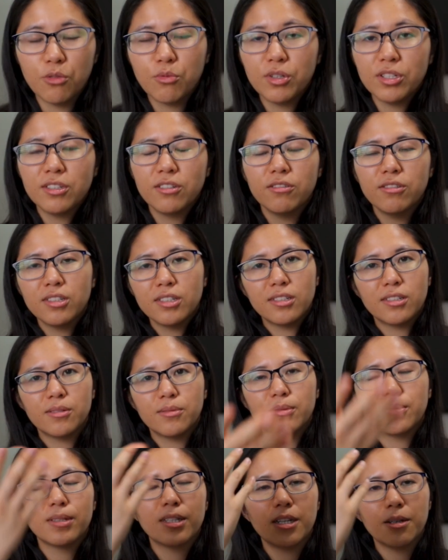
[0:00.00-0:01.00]
And once your
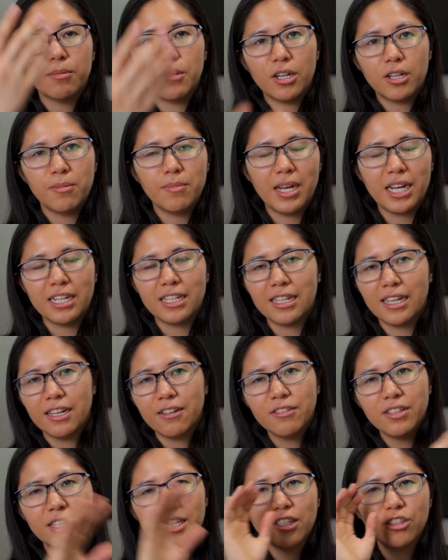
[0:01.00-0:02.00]
systems become automatic,
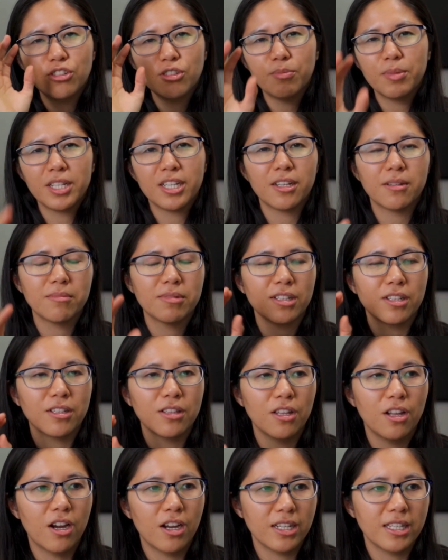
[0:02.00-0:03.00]
everything just becomes a
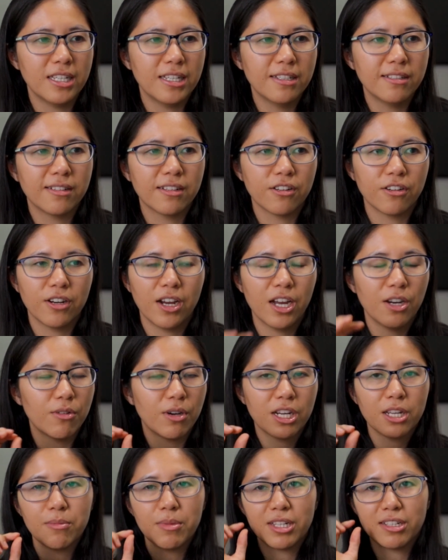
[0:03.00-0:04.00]
lot easier. I
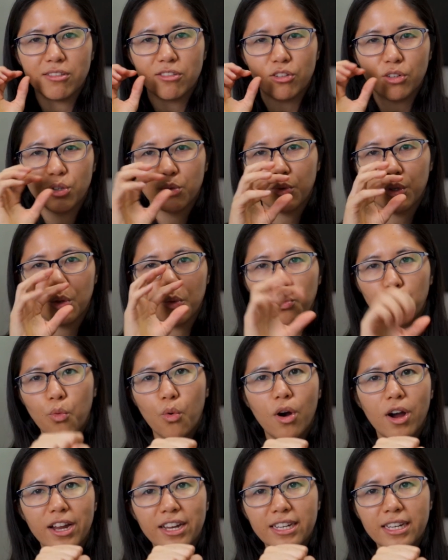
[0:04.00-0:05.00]
recommend starting with
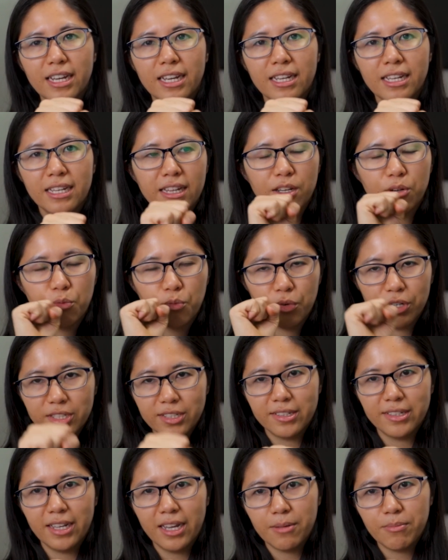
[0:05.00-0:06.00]
1, and then
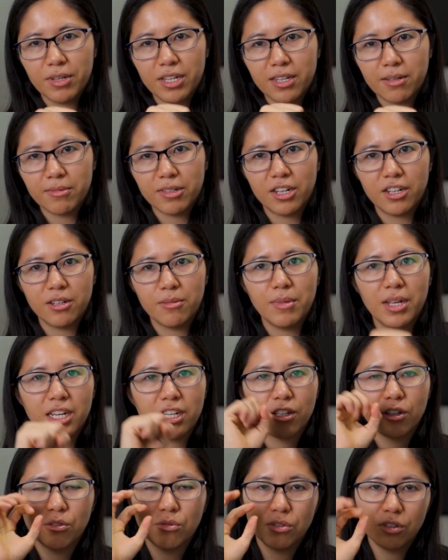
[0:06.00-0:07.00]
once that becomes
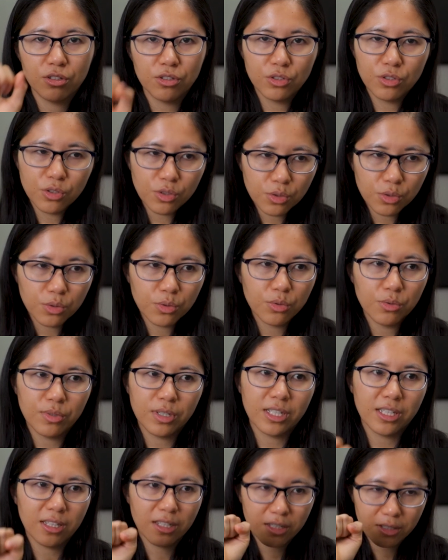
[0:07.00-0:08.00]
automatic, go to 2,
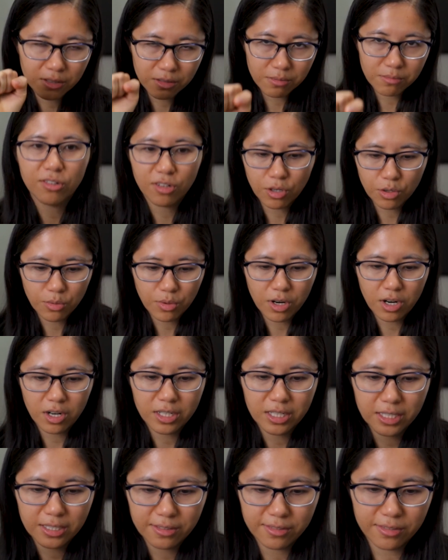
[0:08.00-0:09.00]
and then so
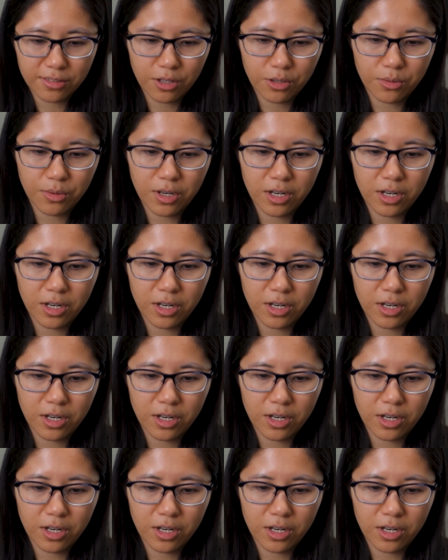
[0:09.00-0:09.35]
on and so